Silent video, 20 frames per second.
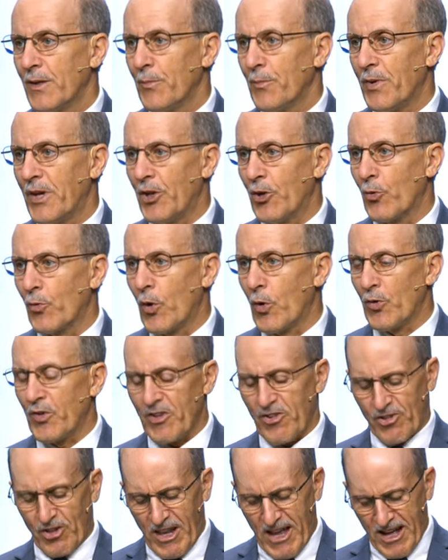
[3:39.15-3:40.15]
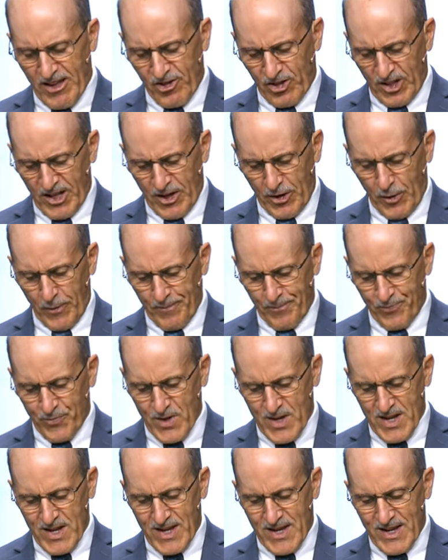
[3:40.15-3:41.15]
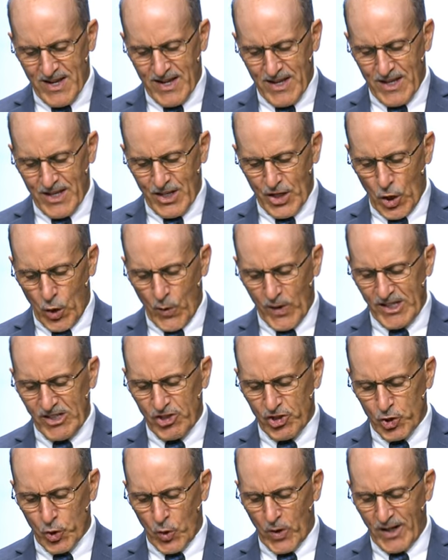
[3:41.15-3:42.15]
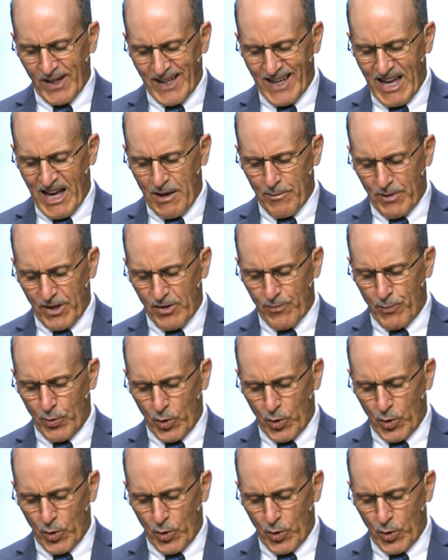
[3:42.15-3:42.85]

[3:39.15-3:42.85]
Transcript: Peter wrote in his last letter, Knowing shortly I must